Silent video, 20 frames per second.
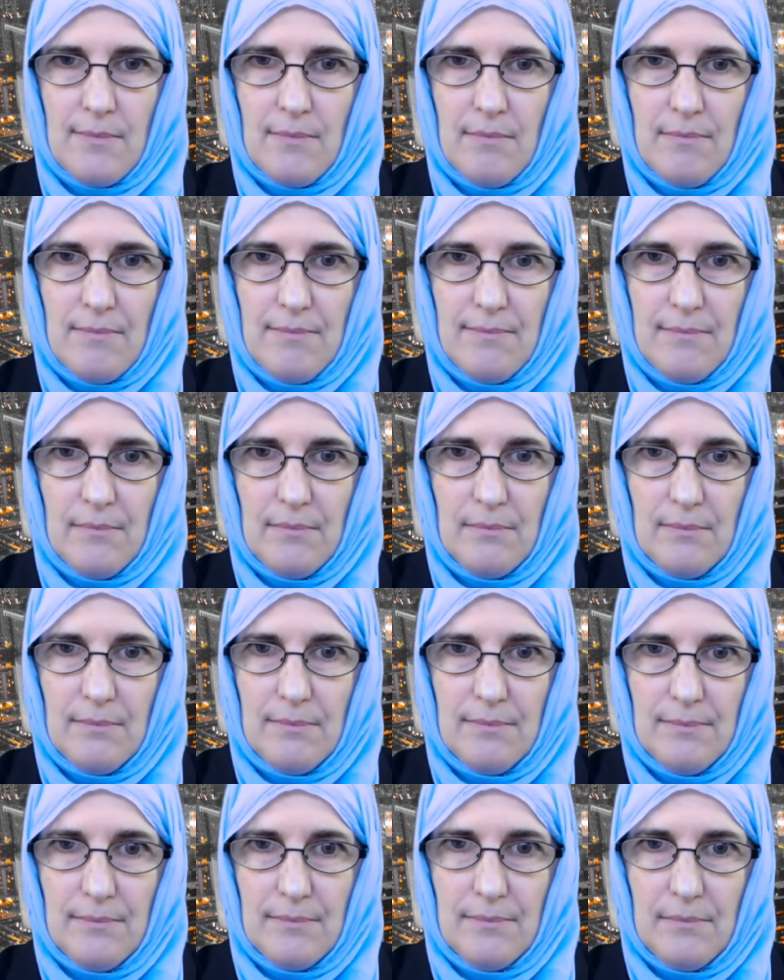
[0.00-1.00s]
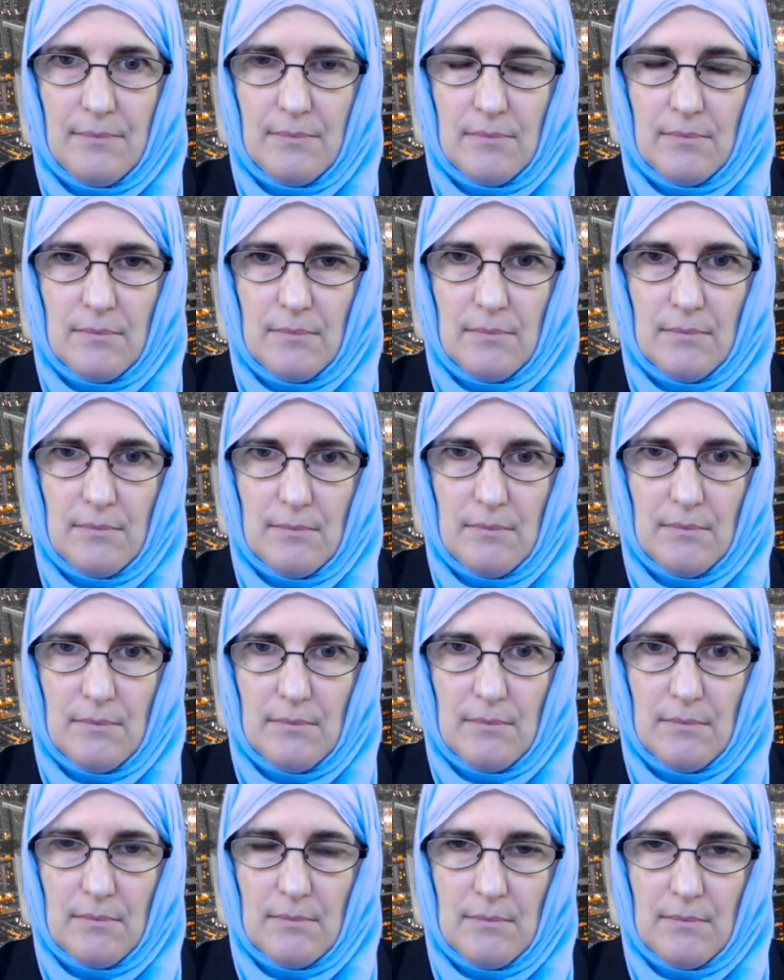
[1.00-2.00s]

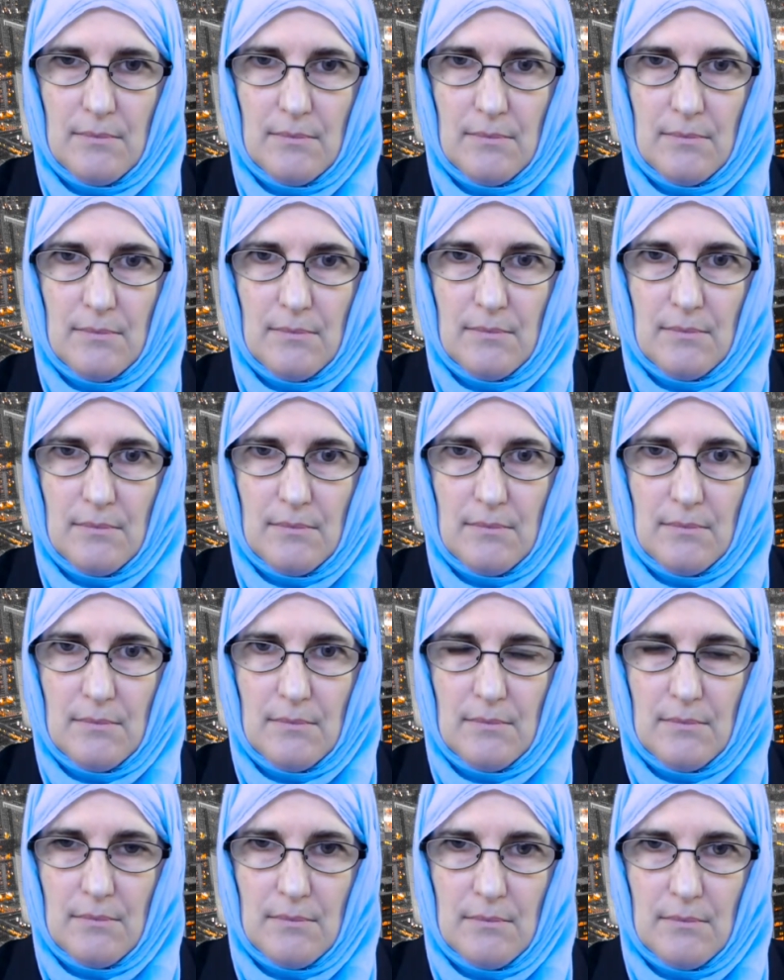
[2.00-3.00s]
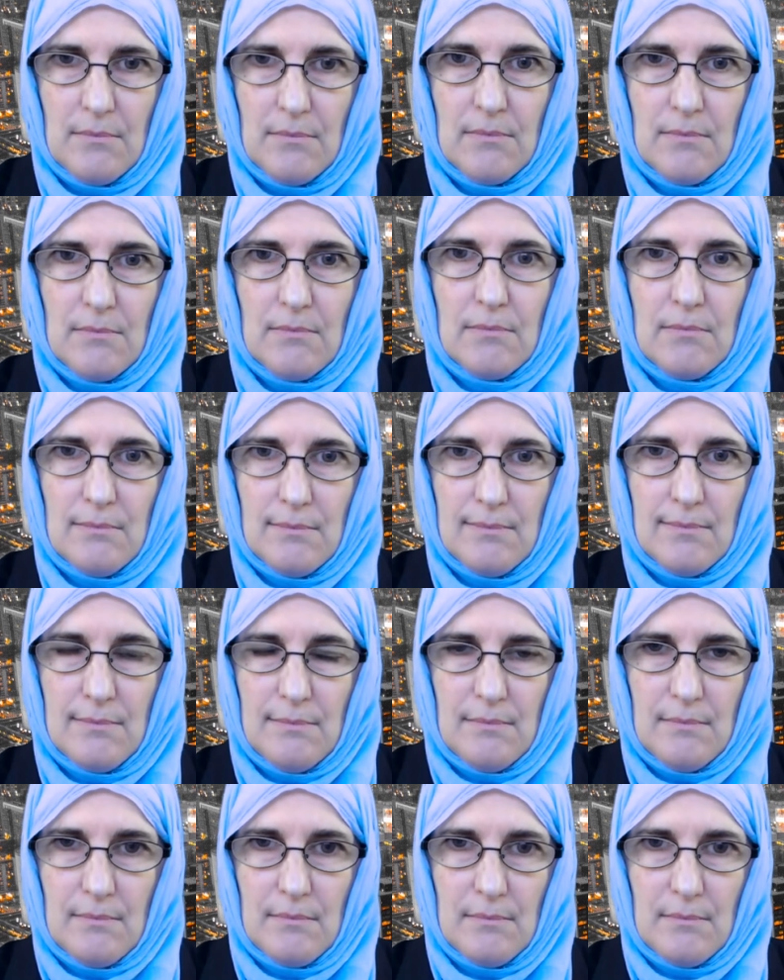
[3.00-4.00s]

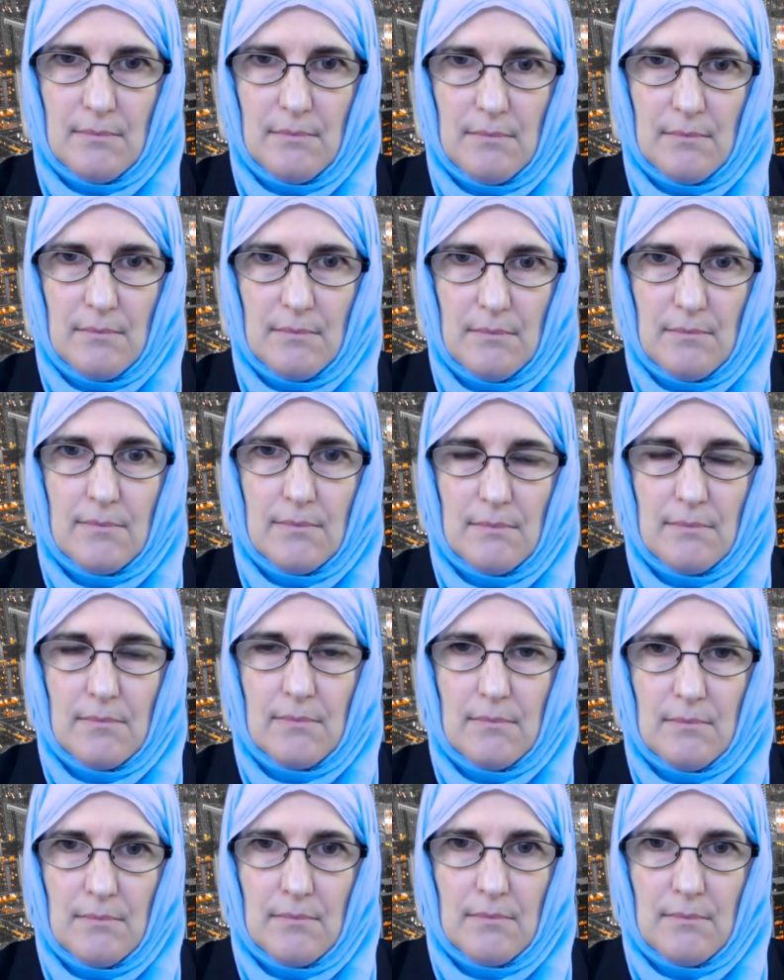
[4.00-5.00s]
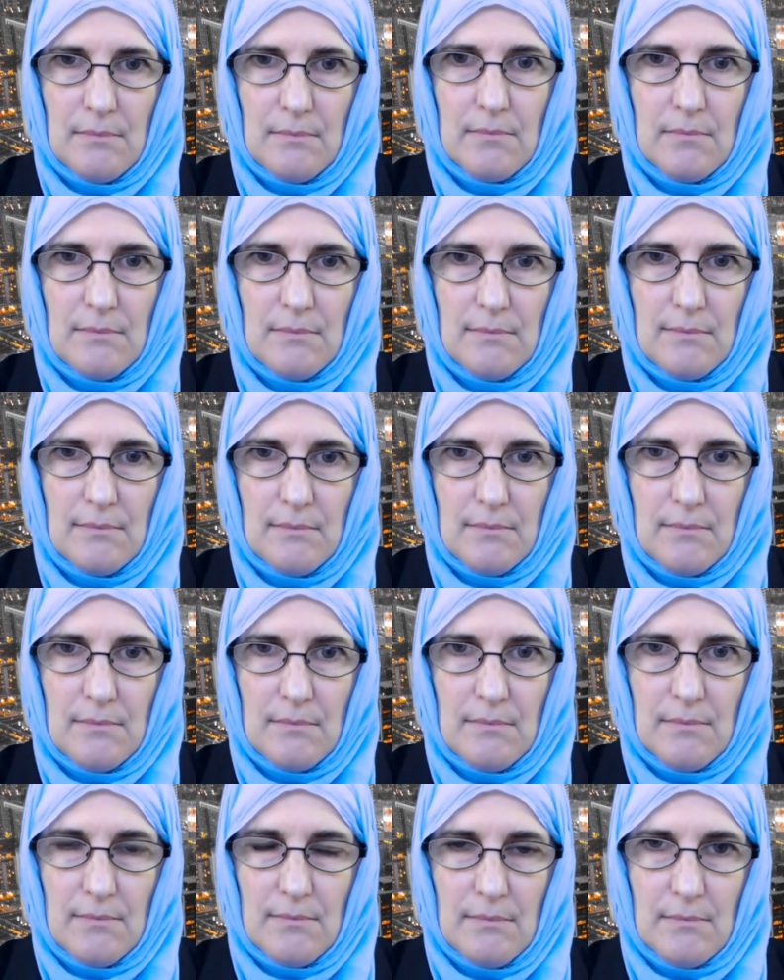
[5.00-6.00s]

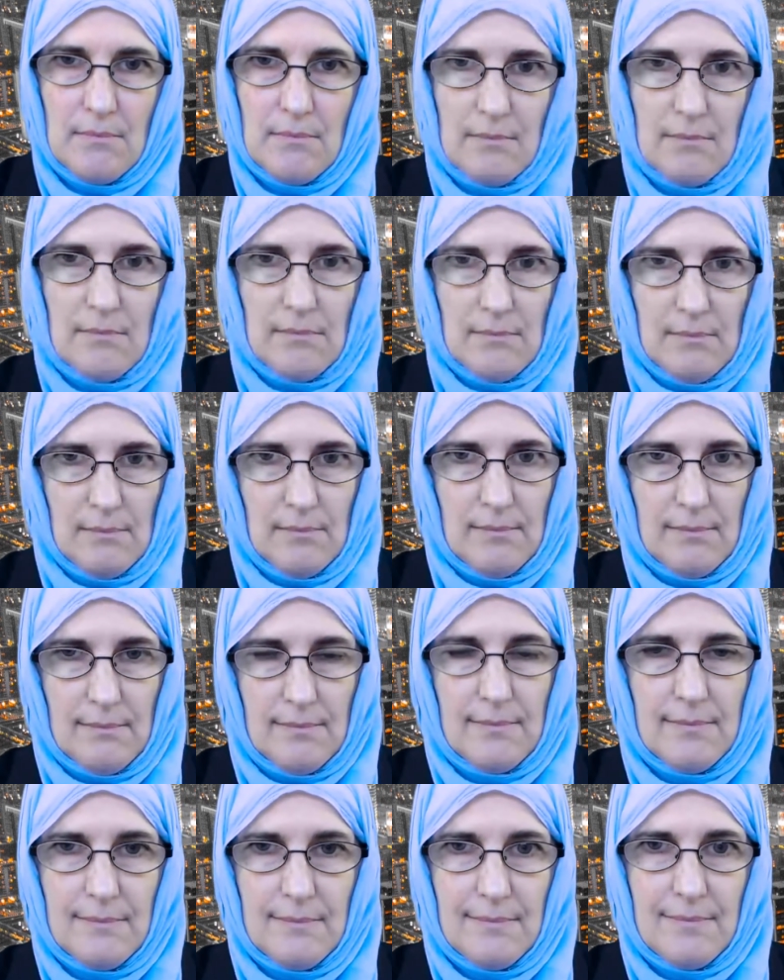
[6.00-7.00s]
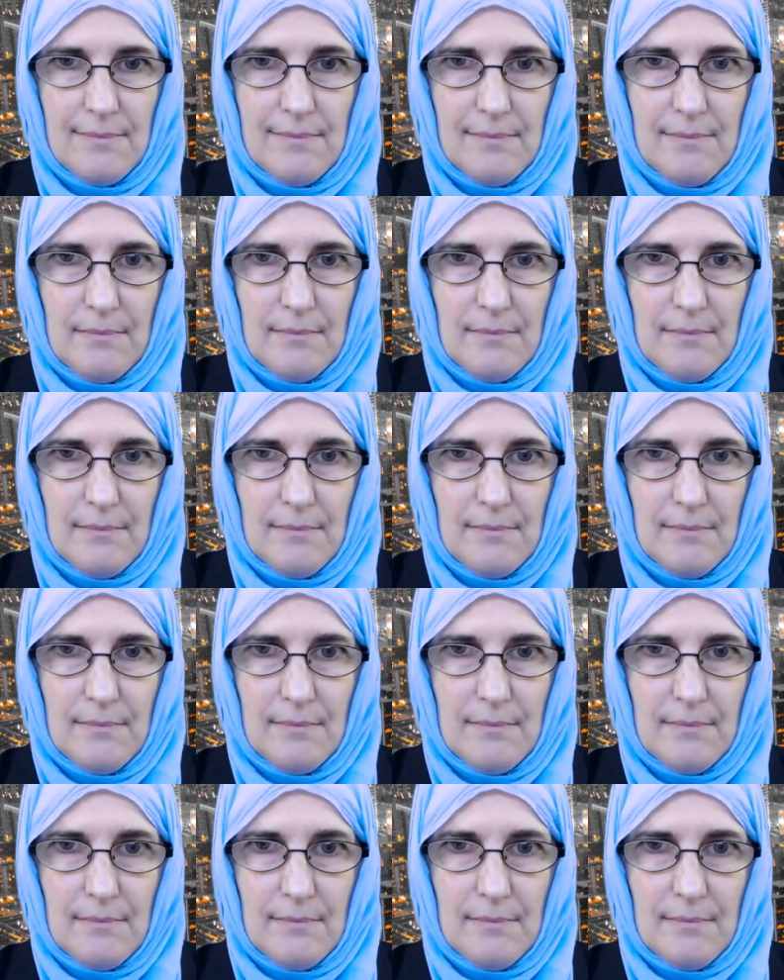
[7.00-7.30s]
The person shown says nothing.